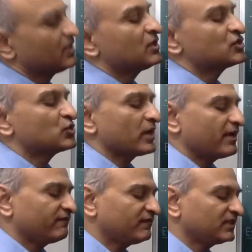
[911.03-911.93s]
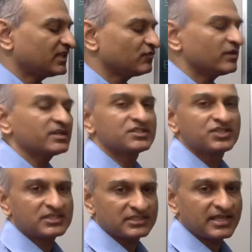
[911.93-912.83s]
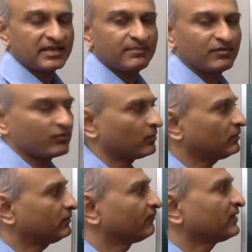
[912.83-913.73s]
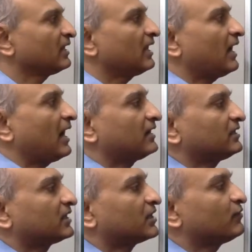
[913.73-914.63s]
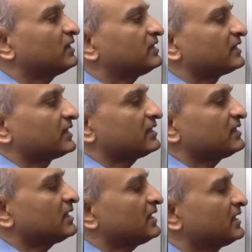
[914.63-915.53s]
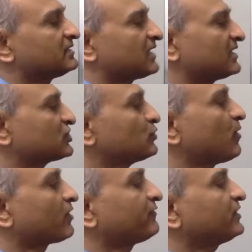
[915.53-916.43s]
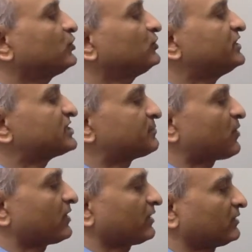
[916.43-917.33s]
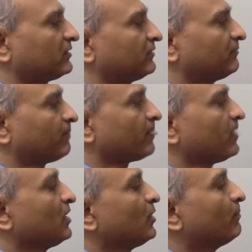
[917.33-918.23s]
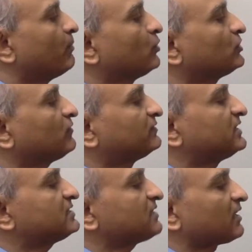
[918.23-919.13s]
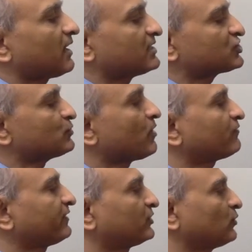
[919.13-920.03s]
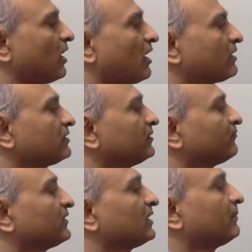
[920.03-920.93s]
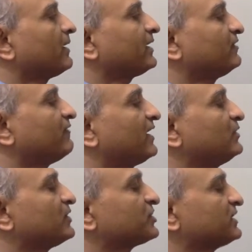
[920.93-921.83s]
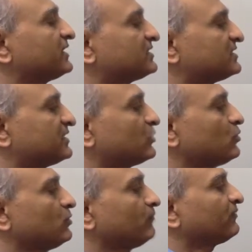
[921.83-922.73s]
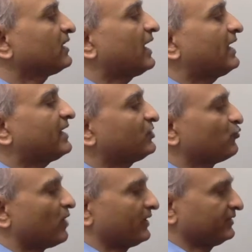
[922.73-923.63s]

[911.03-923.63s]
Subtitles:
So everything works just like before, and the given ring is isomorphic to this product. Both of these are isomorphic to R by evaluation at 0 and at 1.